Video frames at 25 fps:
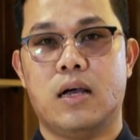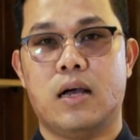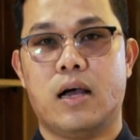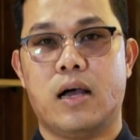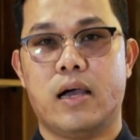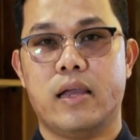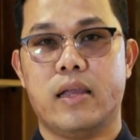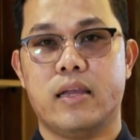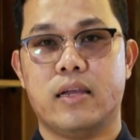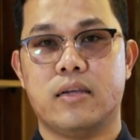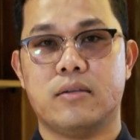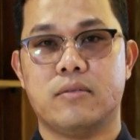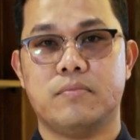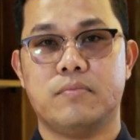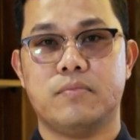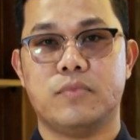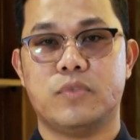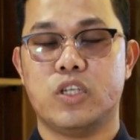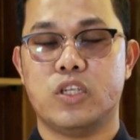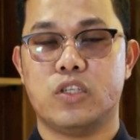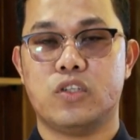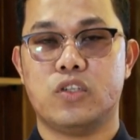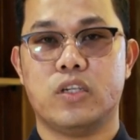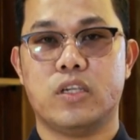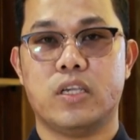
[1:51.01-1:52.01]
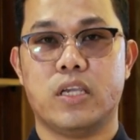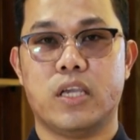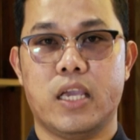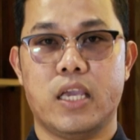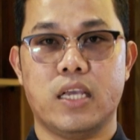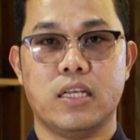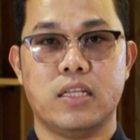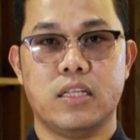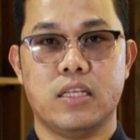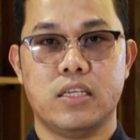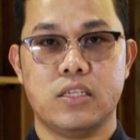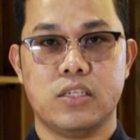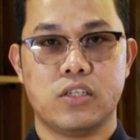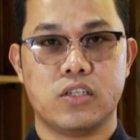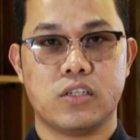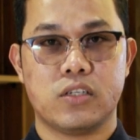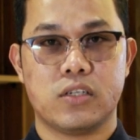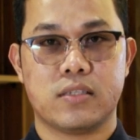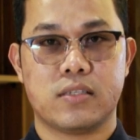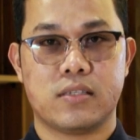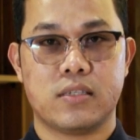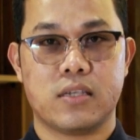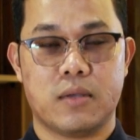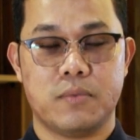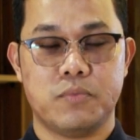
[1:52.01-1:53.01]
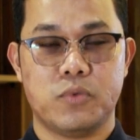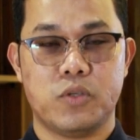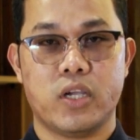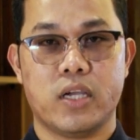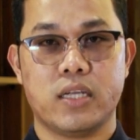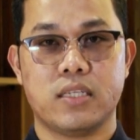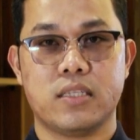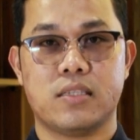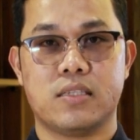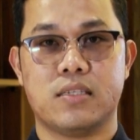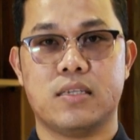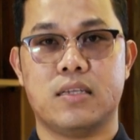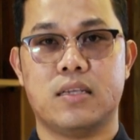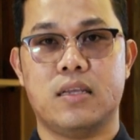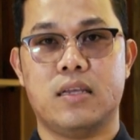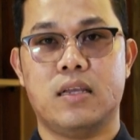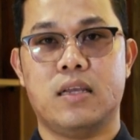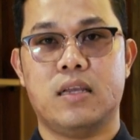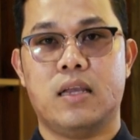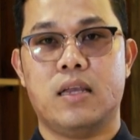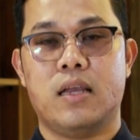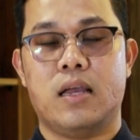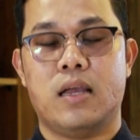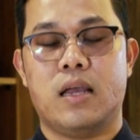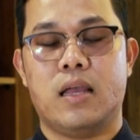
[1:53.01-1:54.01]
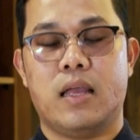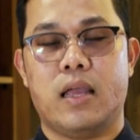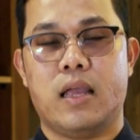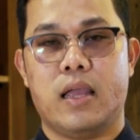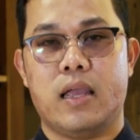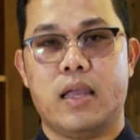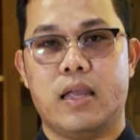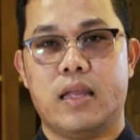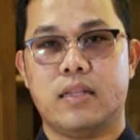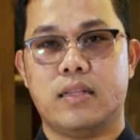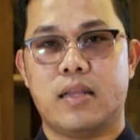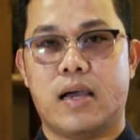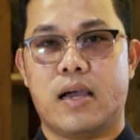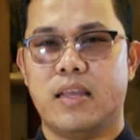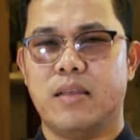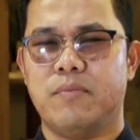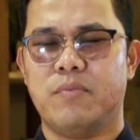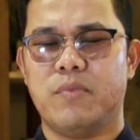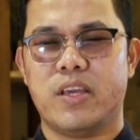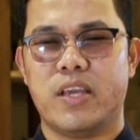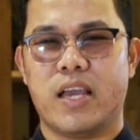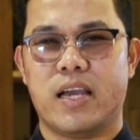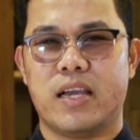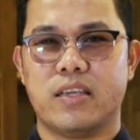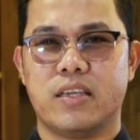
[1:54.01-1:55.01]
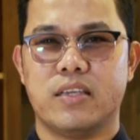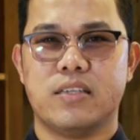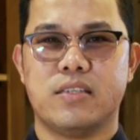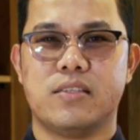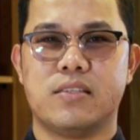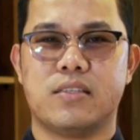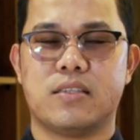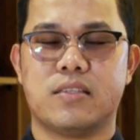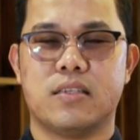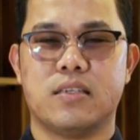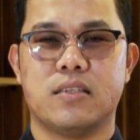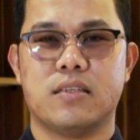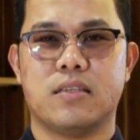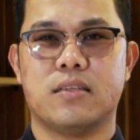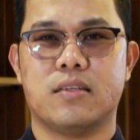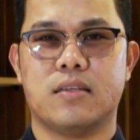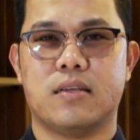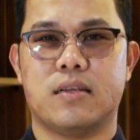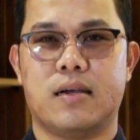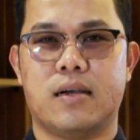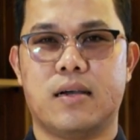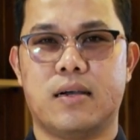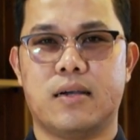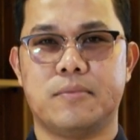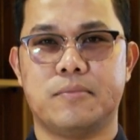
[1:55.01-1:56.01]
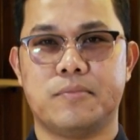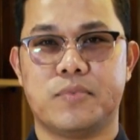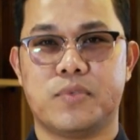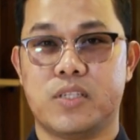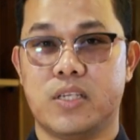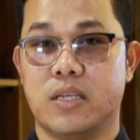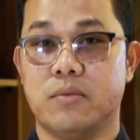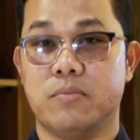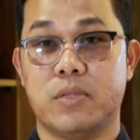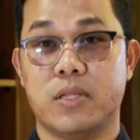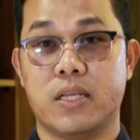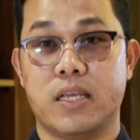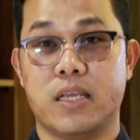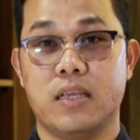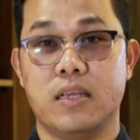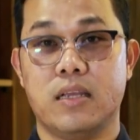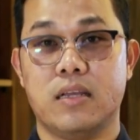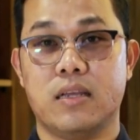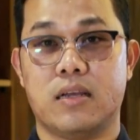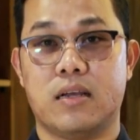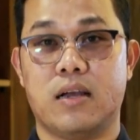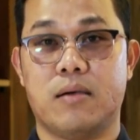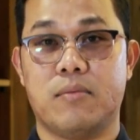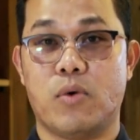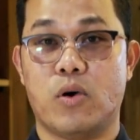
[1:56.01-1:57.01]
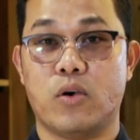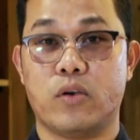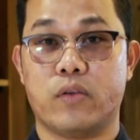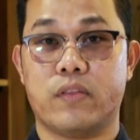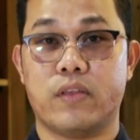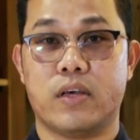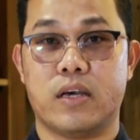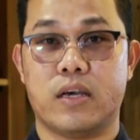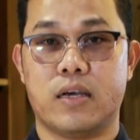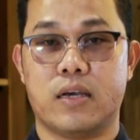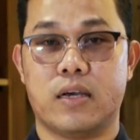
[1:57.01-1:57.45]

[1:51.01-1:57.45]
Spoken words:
I am teaching English subject, and I am the youngest sibling among